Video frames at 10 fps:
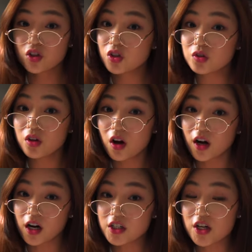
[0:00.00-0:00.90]
Too
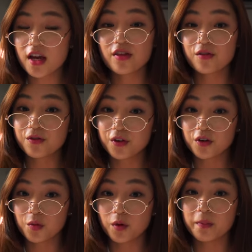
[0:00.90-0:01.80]
large and the
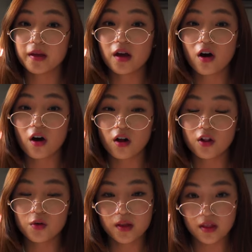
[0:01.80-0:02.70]
fruit will be
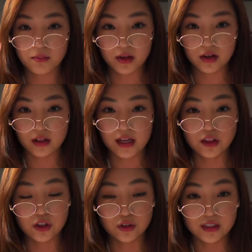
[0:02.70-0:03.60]
hollow in the middle
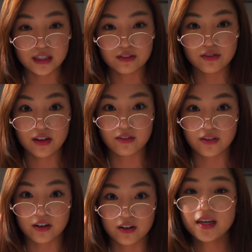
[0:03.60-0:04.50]
and lose its
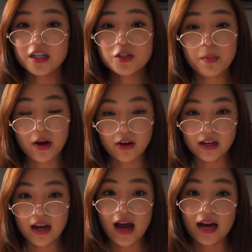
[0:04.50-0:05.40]
flavor. Each
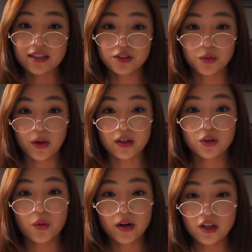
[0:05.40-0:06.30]
berry has to weigh
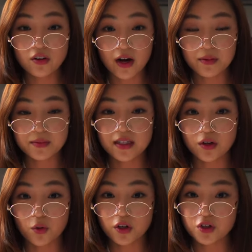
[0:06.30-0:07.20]
20 grams
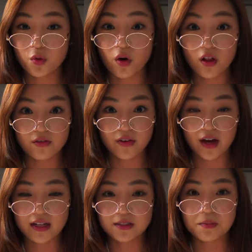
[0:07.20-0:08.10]
in order to
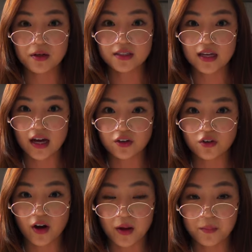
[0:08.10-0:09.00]
qualify as a muscat
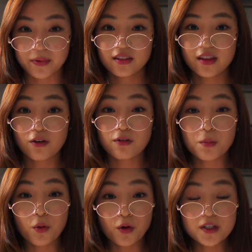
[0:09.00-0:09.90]
grape. They are
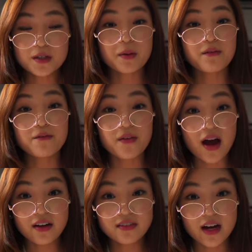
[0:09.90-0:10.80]
reported to be
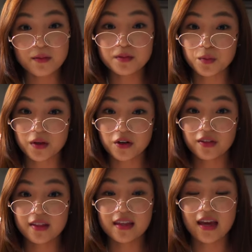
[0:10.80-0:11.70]
five times sweeter
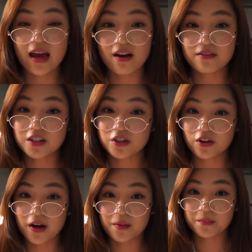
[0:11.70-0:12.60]
than the average
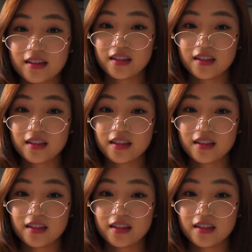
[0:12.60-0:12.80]
grape.